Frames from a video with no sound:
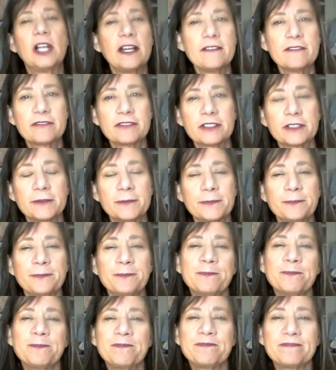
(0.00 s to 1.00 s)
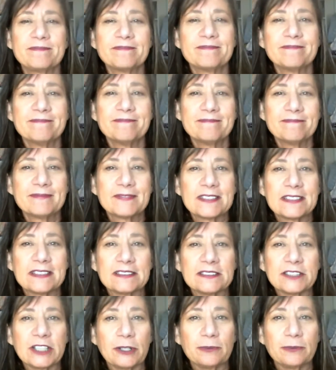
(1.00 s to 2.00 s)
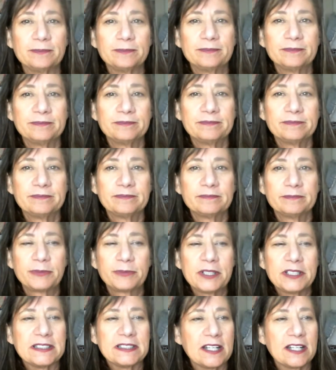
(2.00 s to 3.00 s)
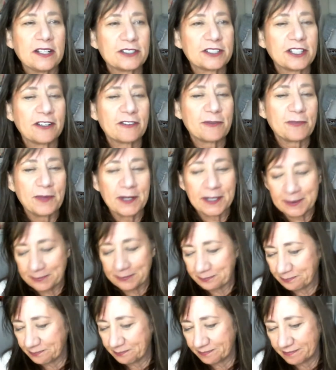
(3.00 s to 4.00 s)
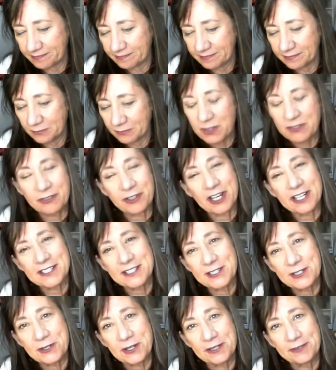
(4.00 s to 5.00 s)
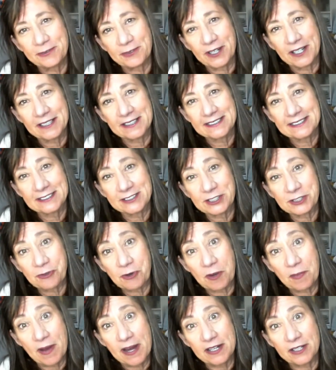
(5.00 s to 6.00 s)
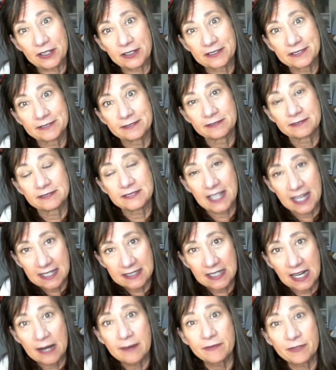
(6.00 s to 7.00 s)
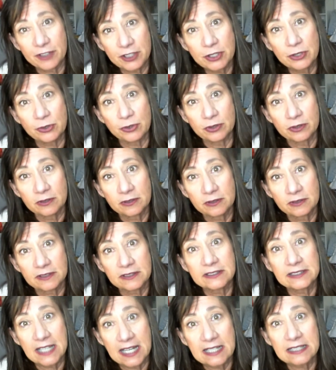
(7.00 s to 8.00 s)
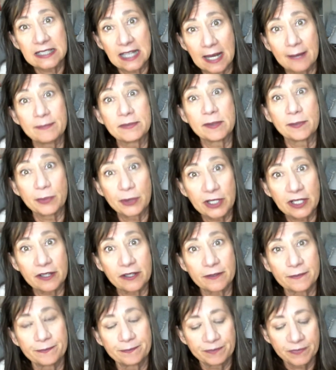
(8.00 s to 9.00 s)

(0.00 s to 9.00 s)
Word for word: life. So, pretty standard stuff, but we forget to do it, right? This is just a reminder take time for you, take time to breathe.